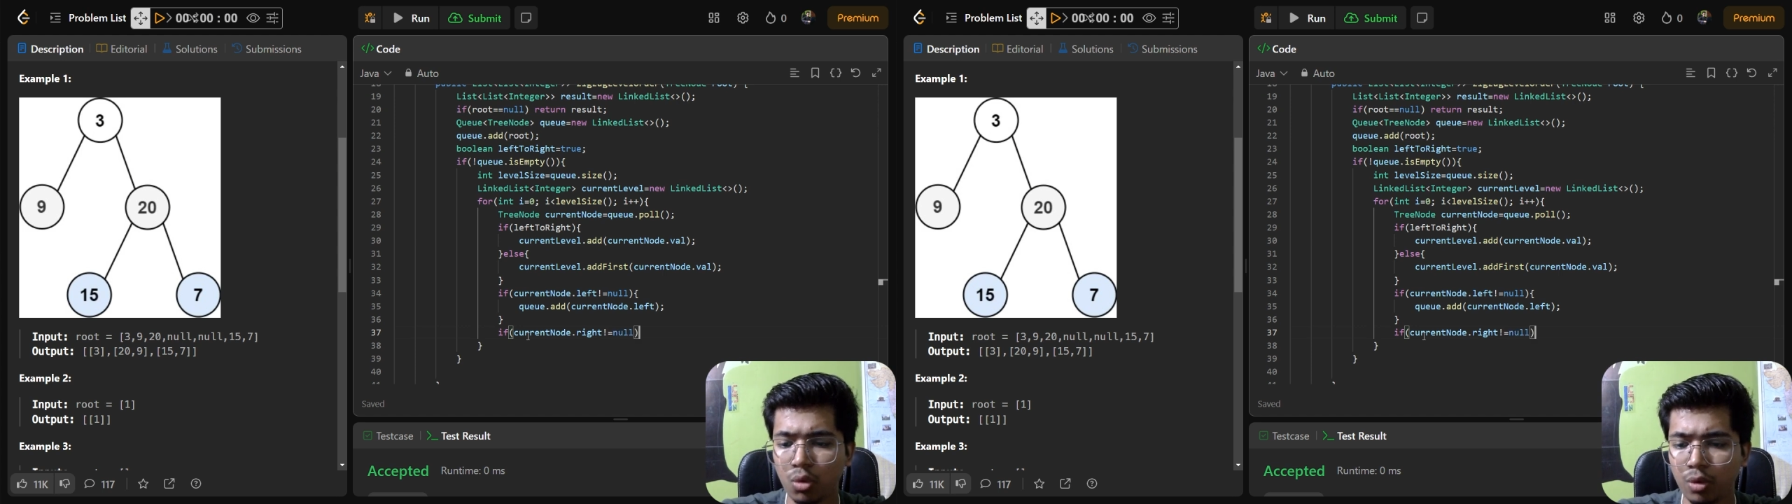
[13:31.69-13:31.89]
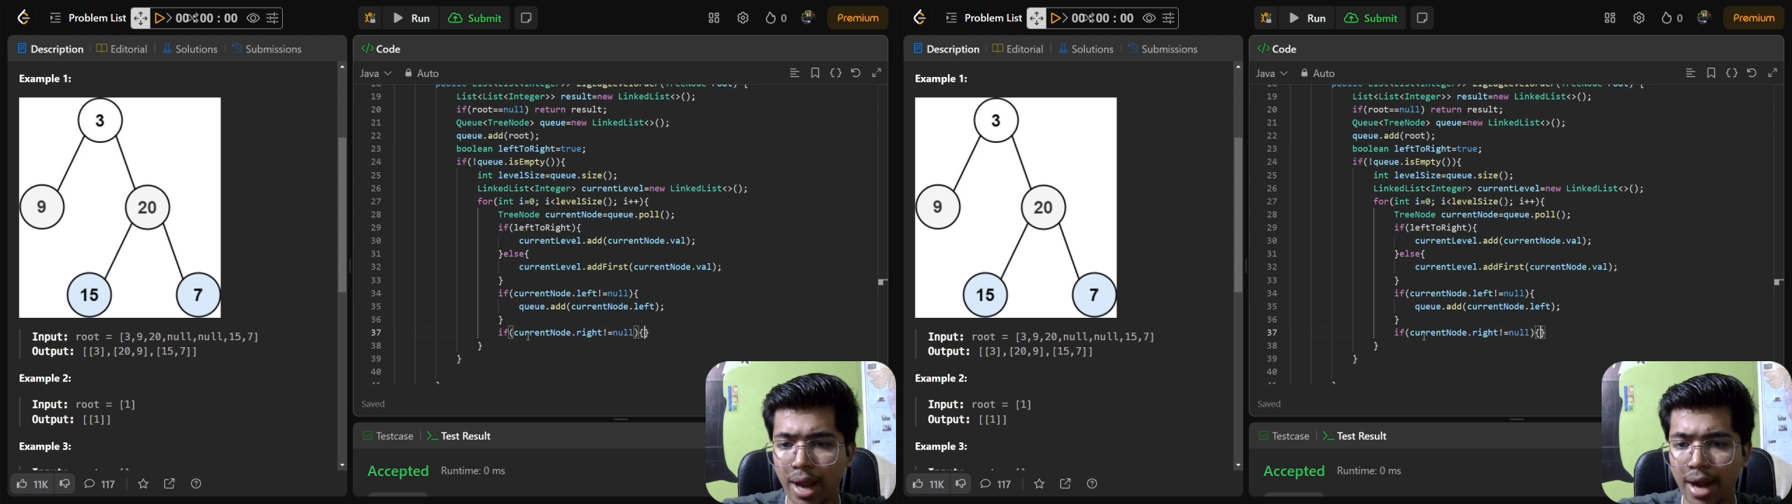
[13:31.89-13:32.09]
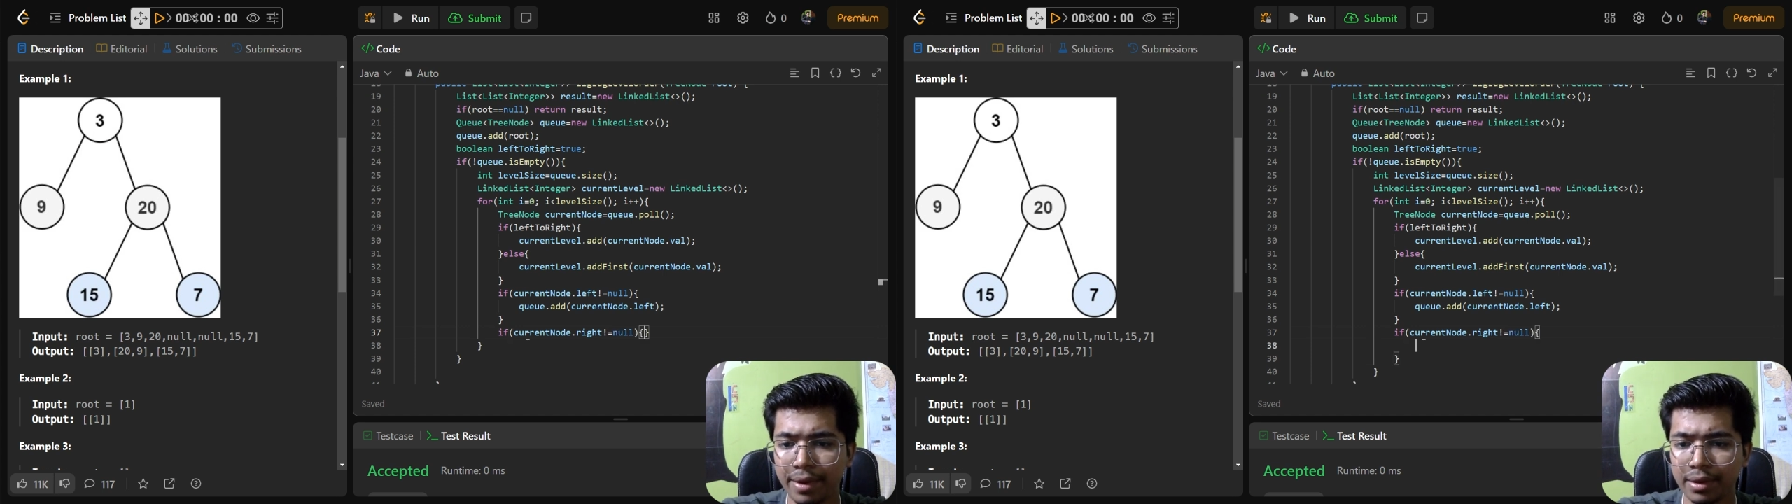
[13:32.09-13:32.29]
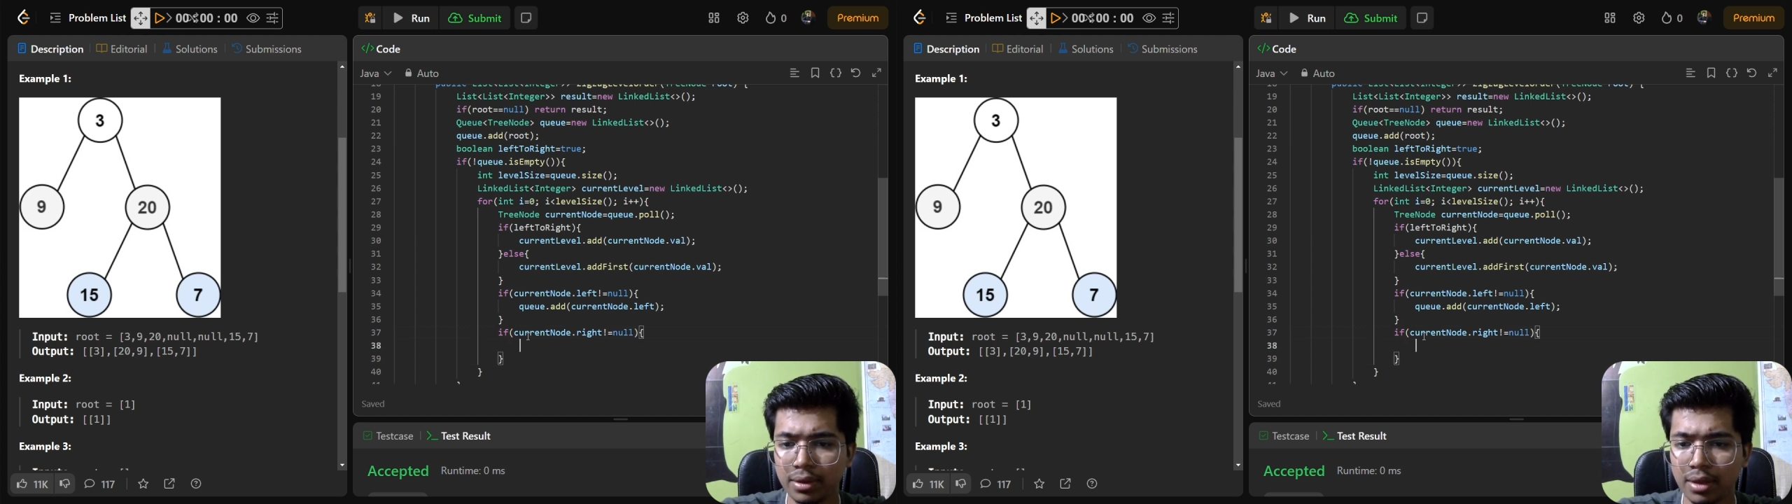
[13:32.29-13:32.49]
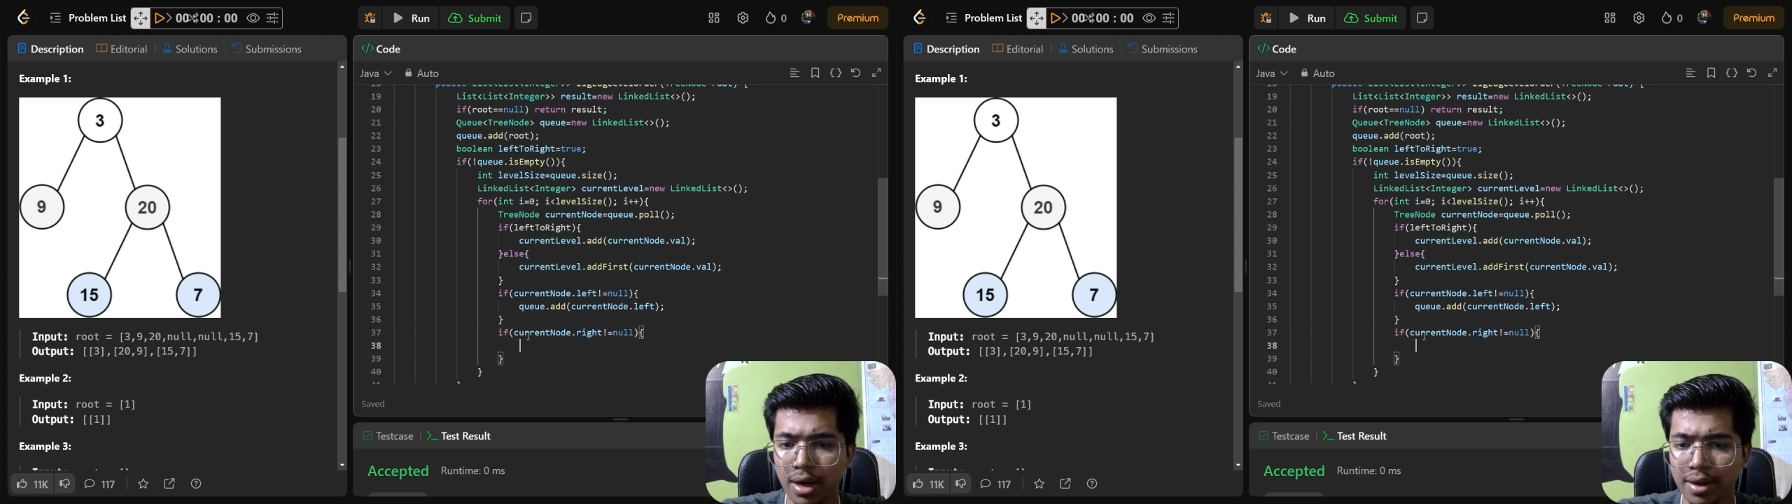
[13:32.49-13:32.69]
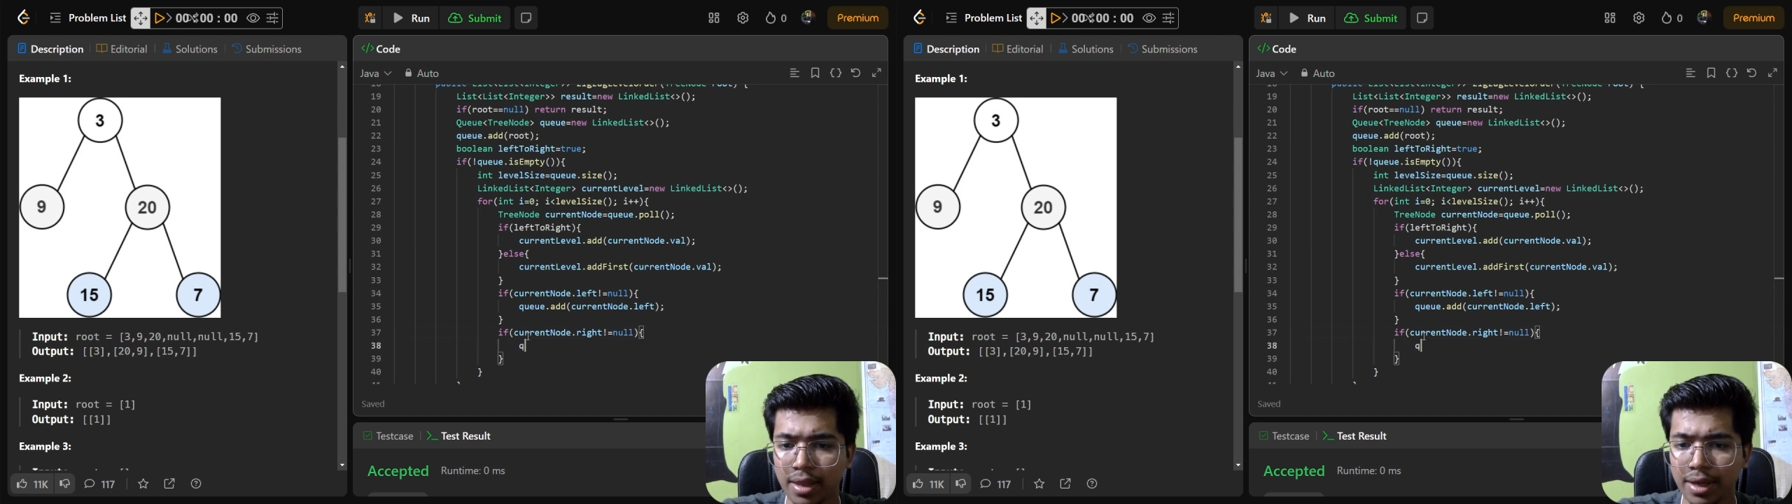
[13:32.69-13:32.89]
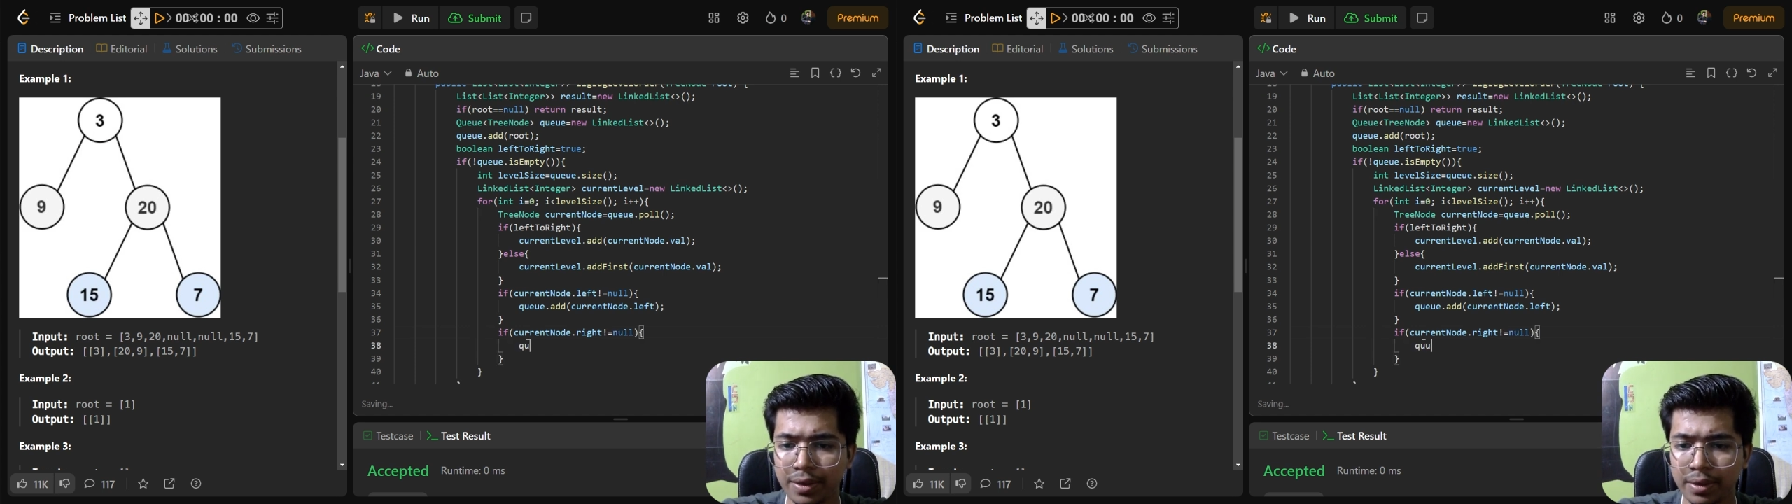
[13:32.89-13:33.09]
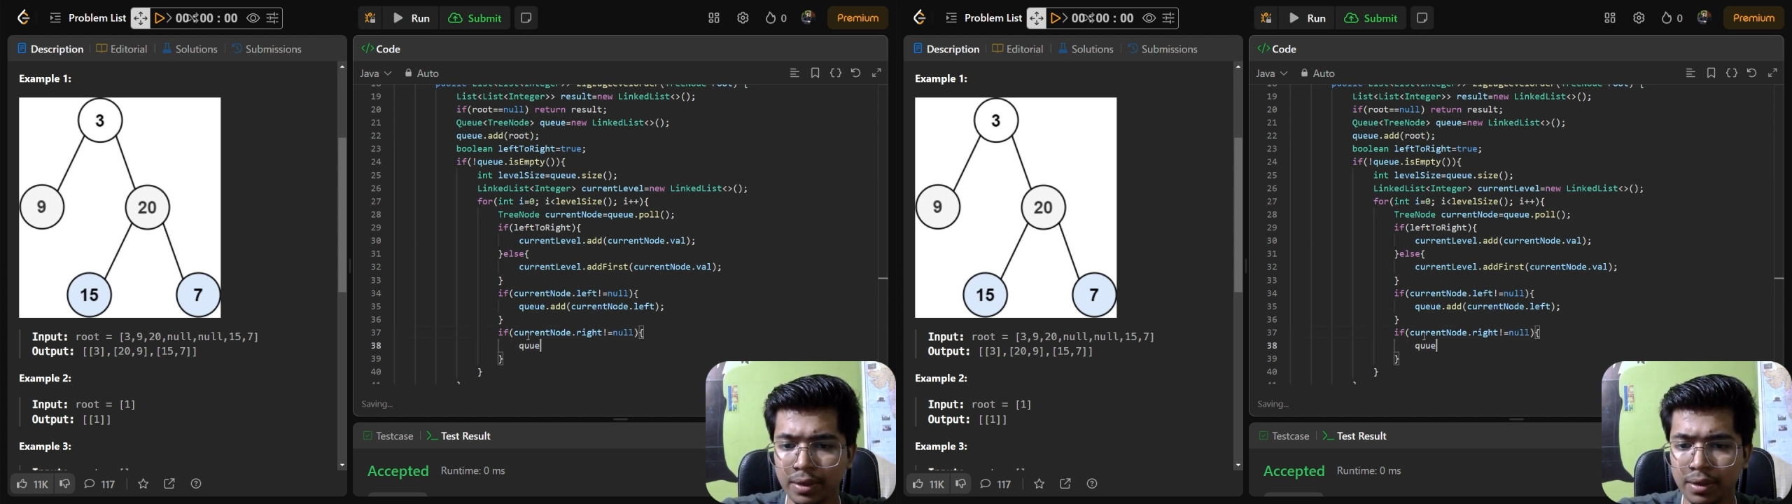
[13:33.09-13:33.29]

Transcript: so we'll be adding in the right side.